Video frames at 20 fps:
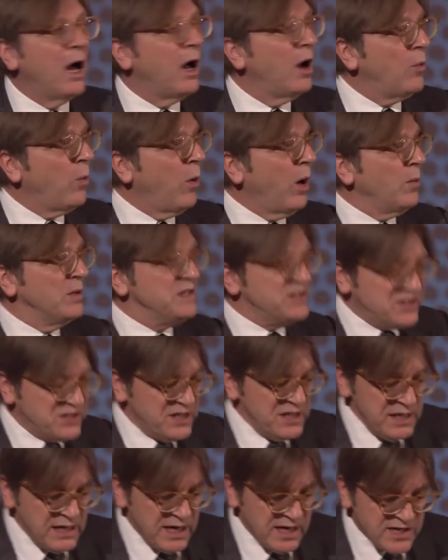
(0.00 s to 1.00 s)
What we
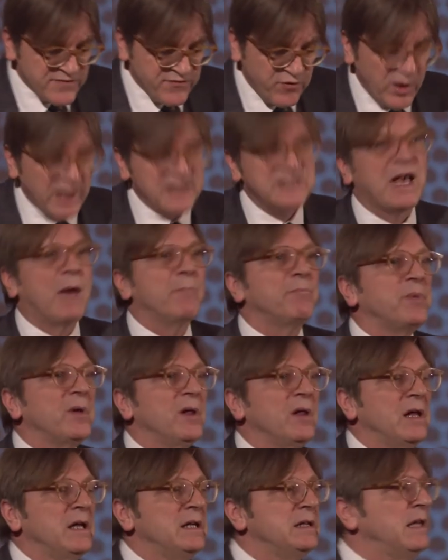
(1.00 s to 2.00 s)
see is, for
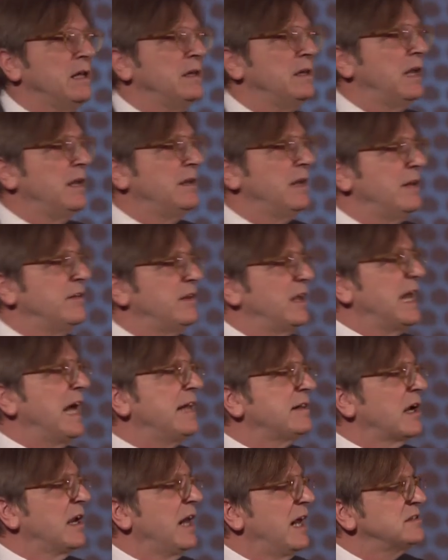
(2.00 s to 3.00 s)
example, in the
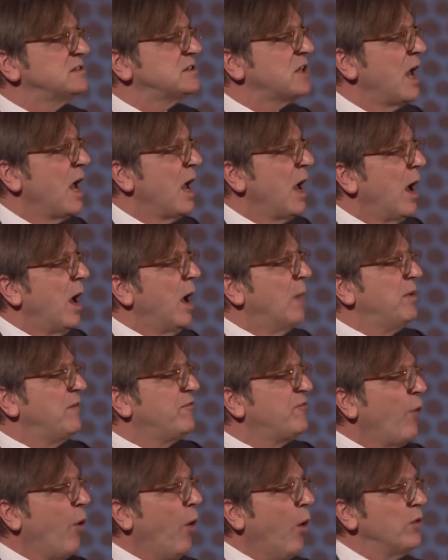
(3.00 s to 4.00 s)
Netherlands,
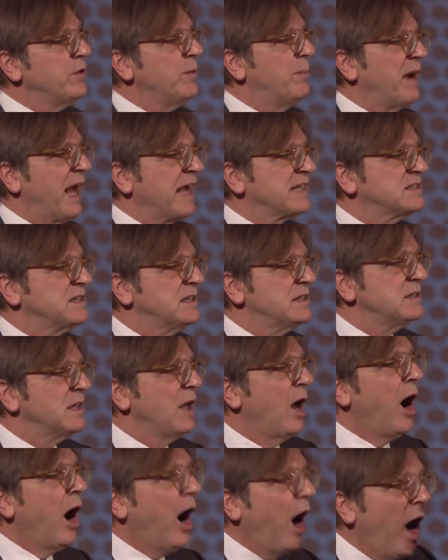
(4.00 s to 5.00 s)
before the
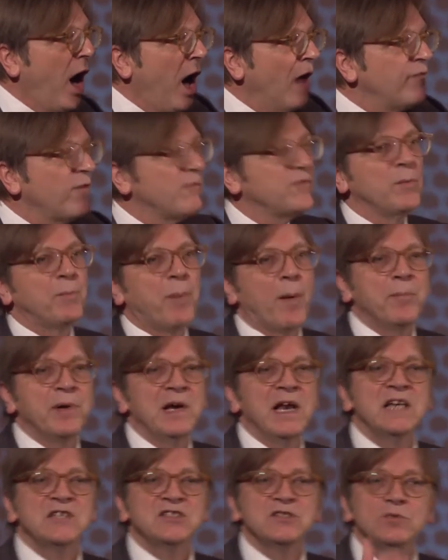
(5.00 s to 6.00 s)
Brexit, half of the
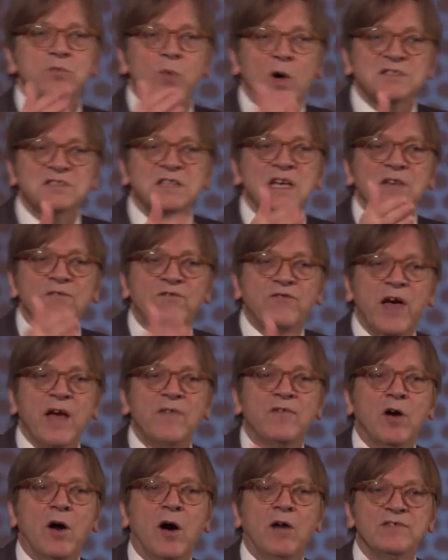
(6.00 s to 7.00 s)
population was in
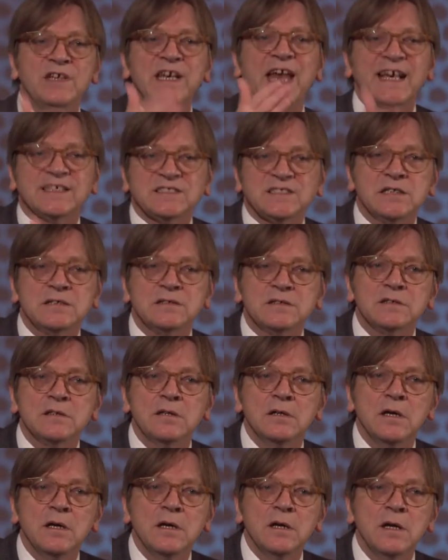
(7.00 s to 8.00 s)
favor of an exit.
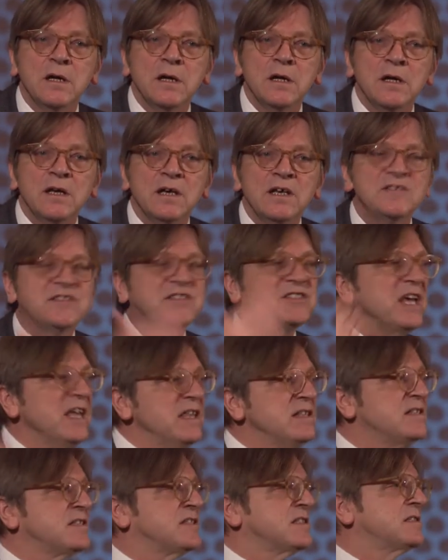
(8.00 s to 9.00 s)

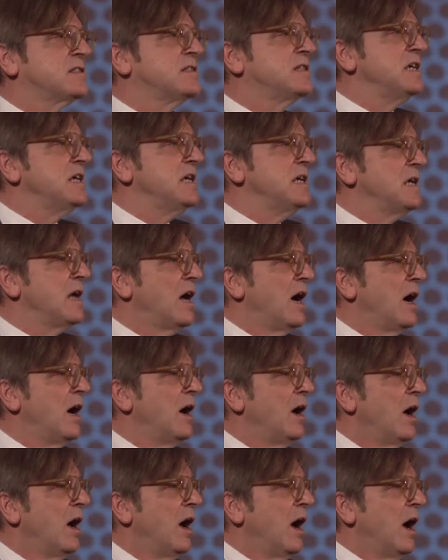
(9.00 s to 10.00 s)
Since the
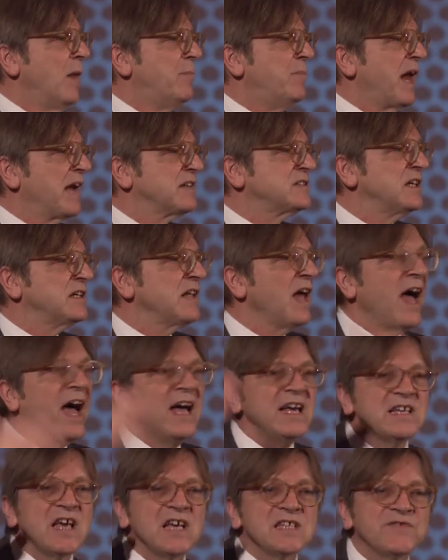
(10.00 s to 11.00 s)
Brexit,
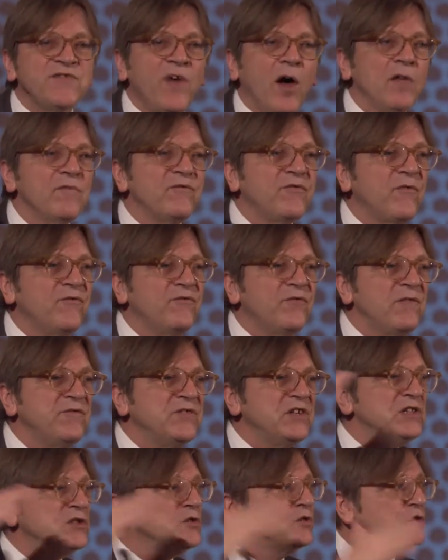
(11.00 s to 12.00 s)
it has fallen from
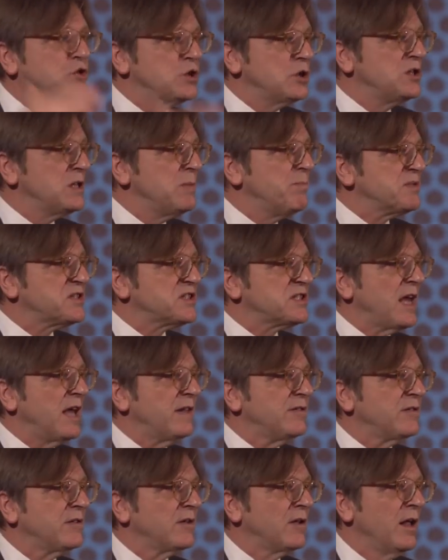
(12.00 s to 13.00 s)
50 to
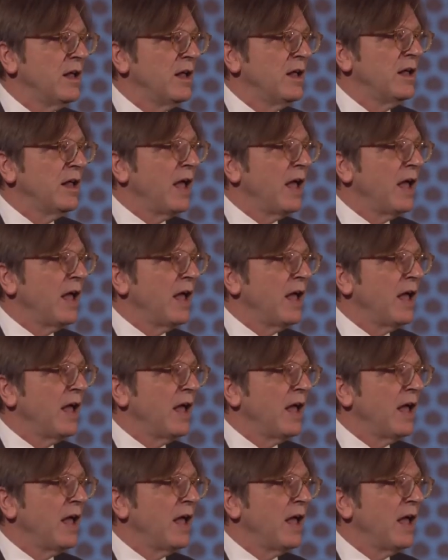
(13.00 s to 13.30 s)
30%.